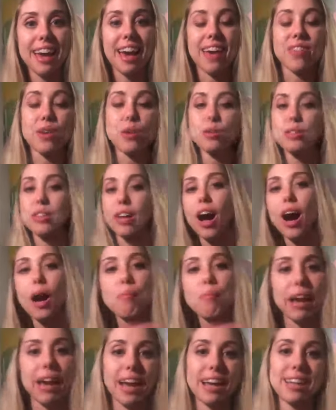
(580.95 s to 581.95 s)
And there was a
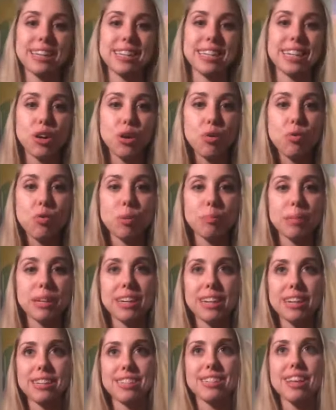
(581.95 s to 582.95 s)
hump I had to get over
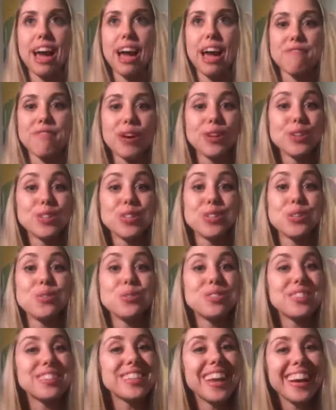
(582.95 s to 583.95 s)
because I felt
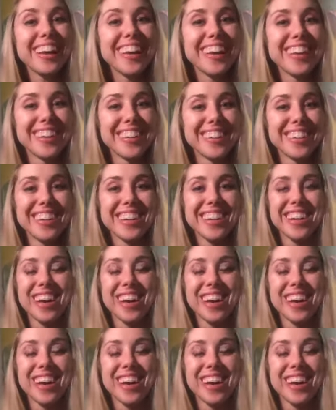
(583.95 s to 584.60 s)
so scared